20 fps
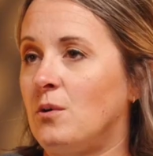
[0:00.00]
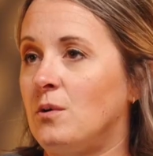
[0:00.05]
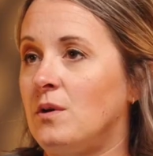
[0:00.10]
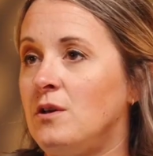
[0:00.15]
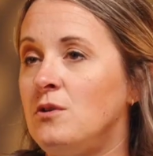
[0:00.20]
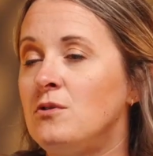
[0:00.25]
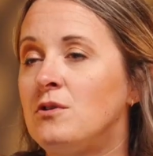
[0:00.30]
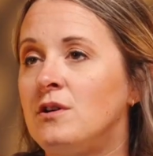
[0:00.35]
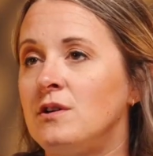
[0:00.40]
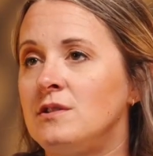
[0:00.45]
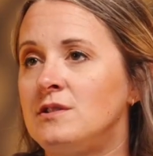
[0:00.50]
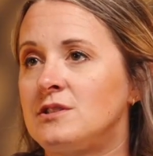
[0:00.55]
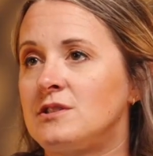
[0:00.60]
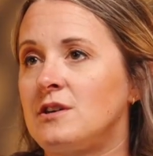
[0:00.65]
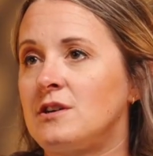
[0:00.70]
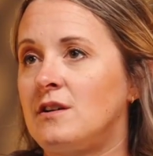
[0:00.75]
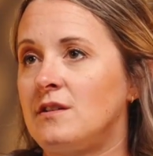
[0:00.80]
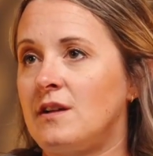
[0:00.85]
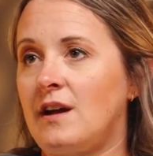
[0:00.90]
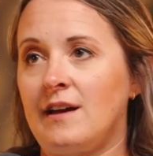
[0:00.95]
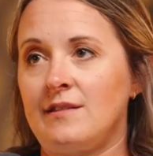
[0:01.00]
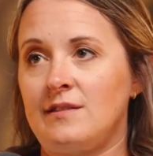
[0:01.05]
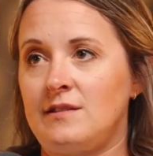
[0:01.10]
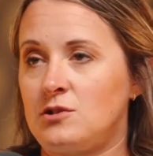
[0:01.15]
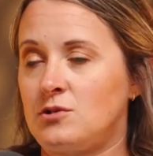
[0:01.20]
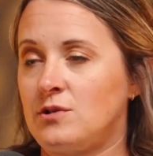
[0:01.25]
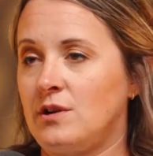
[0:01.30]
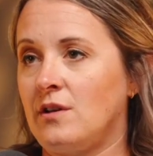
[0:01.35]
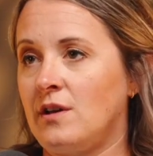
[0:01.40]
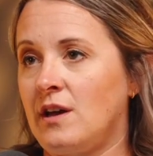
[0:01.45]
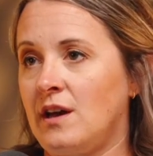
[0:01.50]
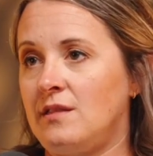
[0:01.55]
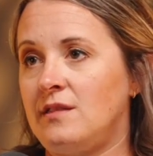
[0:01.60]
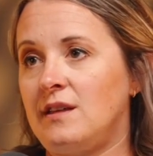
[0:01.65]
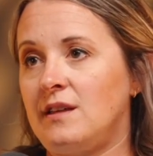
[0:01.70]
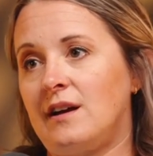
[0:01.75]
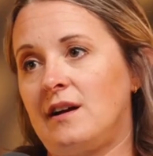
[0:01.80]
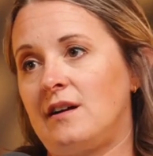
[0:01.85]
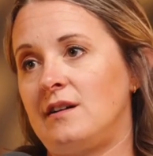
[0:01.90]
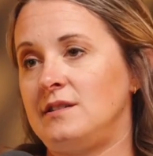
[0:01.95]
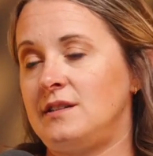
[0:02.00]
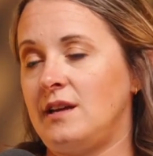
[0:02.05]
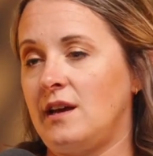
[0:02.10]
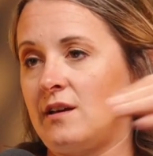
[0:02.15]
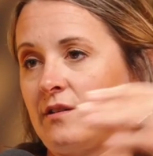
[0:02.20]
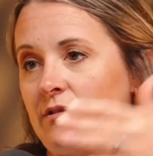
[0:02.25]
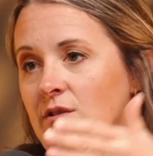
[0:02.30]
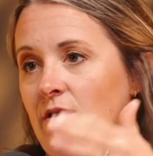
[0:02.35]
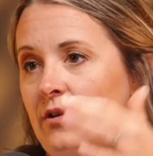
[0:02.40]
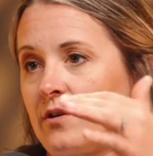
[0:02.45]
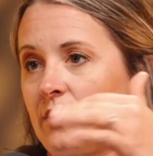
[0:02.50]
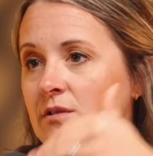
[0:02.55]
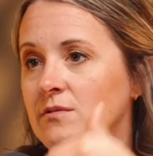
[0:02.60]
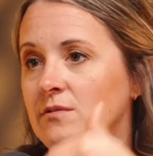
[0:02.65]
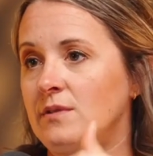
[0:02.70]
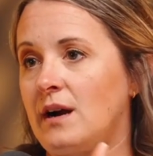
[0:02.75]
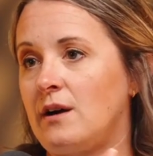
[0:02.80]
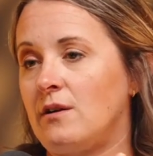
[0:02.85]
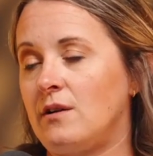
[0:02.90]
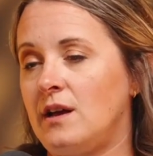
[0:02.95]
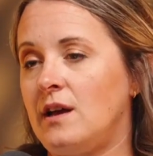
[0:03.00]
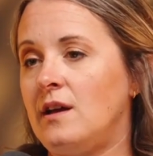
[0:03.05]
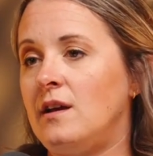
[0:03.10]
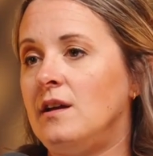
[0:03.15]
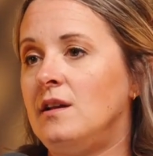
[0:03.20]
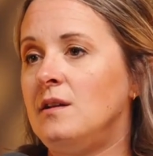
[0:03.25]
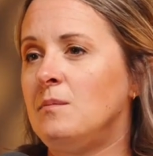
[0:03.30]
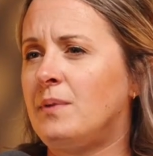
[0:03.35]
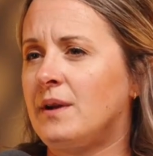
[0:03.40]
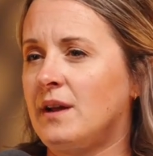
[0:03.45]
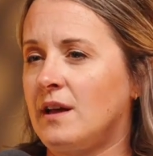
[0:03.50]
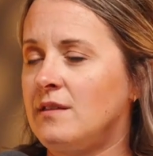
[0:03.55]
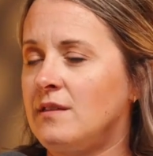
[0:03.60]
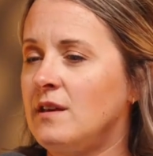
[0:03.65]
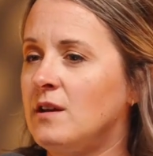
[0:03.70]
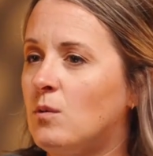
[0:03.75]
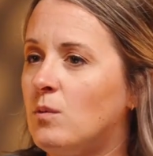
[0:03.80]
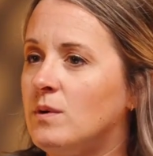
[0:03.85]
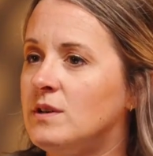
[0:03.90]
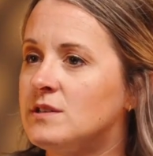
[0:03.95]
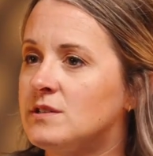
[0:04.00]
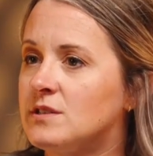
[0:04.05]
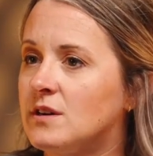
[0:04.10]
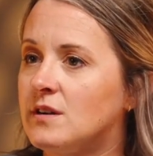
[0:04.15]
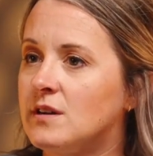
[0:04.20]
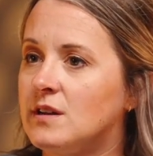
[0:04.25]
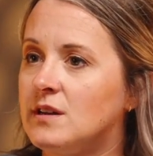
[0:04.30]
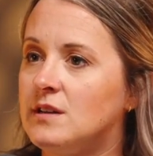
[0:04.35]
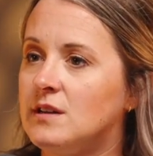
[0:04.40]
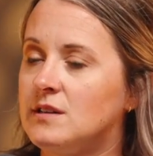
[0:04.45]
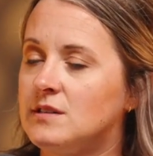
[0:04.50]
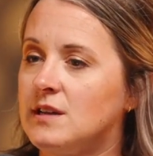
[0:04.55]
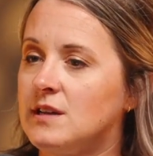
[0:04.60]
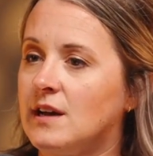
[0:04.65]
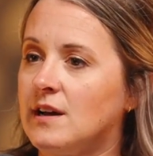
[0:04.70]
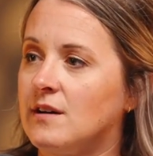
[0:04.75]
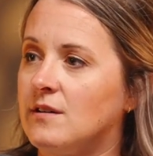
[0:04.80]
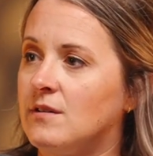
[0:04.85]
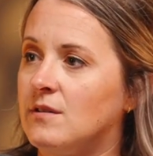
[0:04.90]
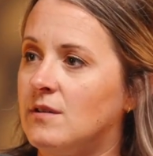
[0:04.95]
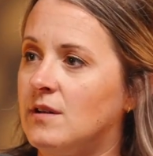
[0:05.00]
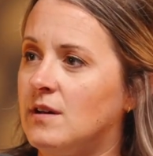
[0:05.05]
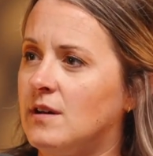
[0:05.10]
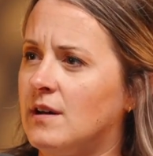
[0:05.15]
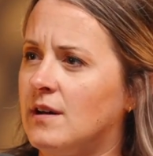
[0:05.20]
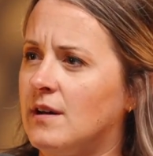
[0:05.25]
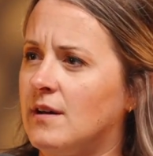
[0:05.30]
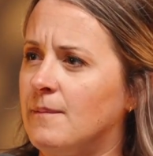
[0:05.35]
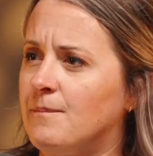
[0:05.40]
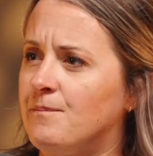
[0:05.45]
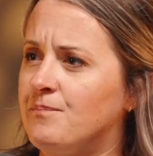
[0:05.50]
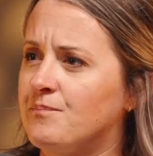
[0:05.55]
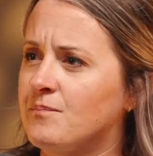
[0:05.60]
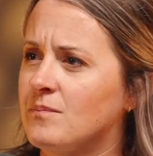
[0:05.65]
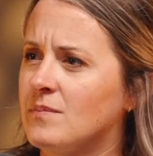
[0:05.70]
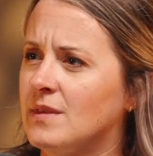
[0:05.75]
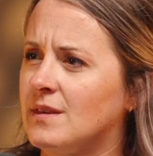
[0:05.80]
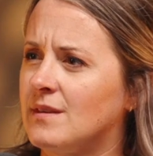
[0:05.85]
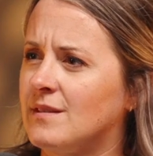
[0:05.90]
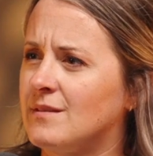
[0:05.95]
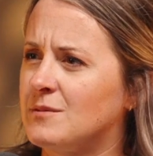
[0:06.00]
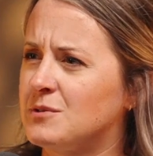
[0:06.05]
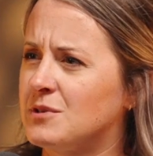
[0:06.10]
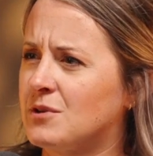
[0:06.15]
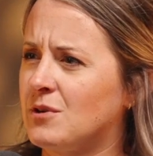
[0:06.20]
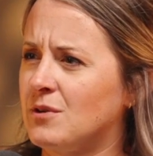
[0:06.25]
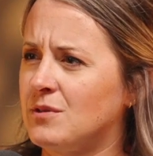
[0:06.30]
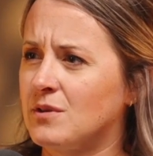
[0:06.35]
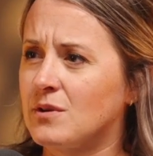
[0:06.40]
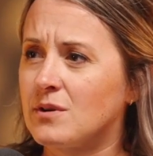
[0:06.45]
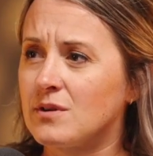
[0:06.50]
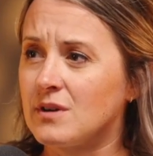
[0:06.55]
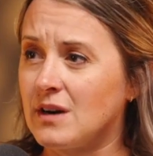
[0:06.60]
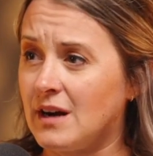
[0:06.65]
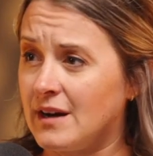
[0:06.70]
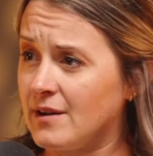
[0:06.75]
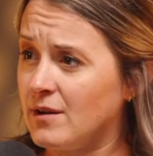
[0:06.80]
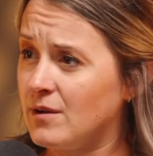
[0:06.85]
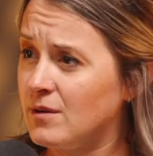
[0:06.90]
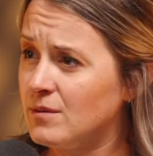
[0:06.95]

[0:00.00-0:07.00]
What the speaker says: you could start at the trailhead there and take a longer route in, but I think we started down. What's it called? The Grotto?